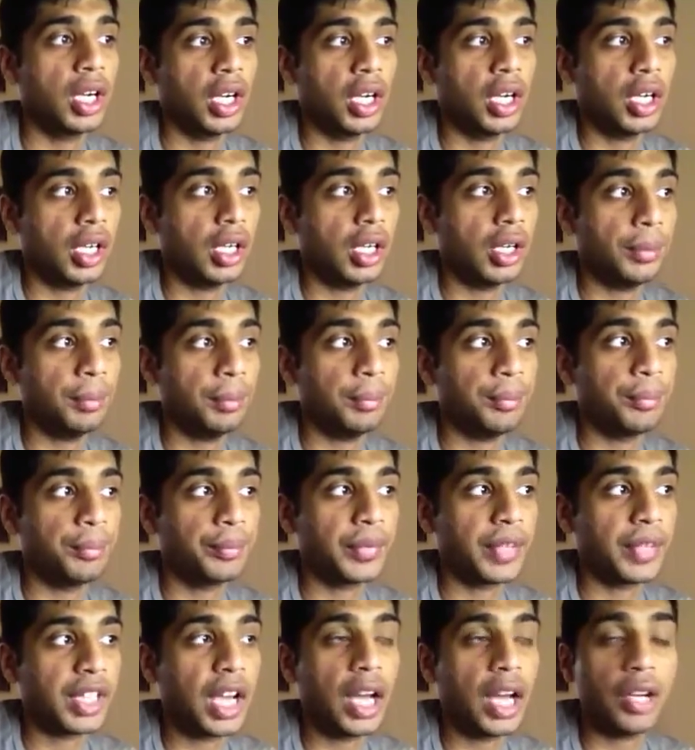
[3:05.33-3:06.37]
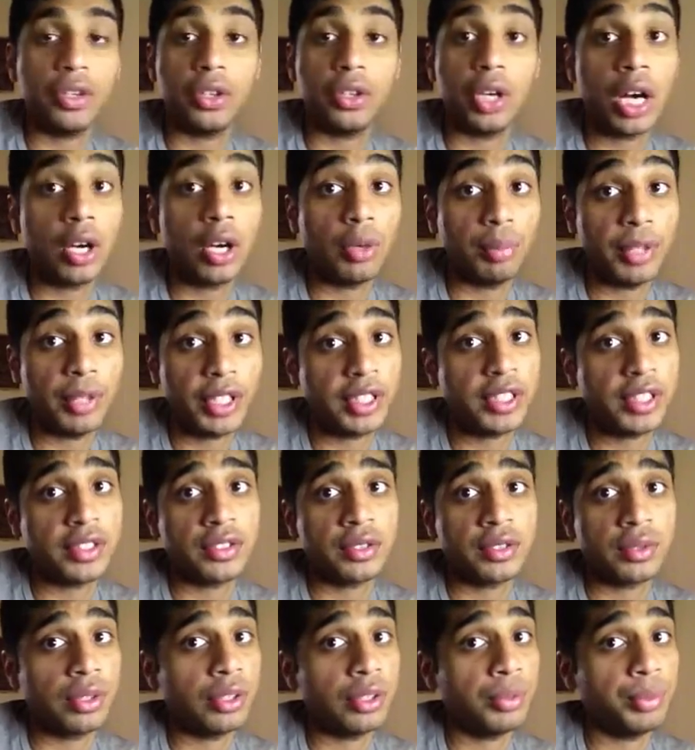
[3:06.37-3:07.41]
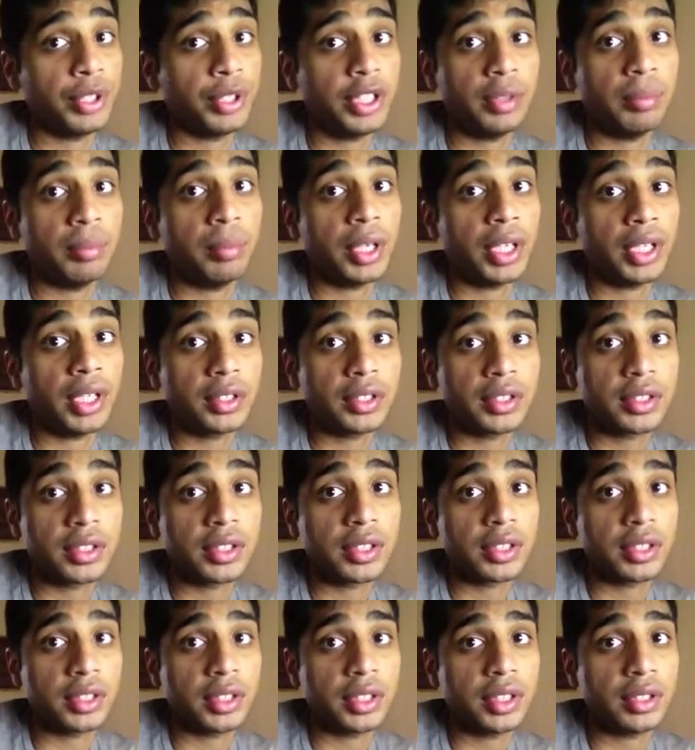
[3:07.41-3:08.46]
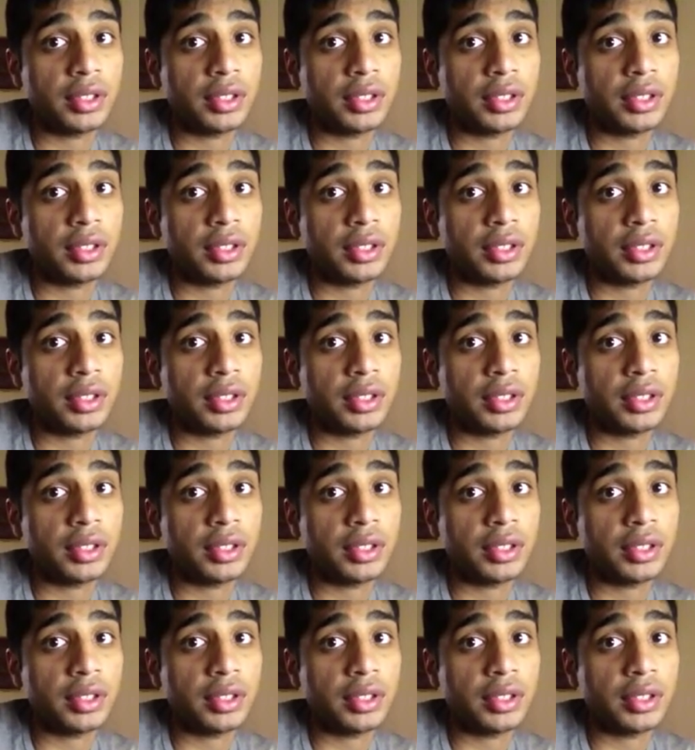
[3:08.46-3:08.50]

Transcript: I don't know how big this is going to be, but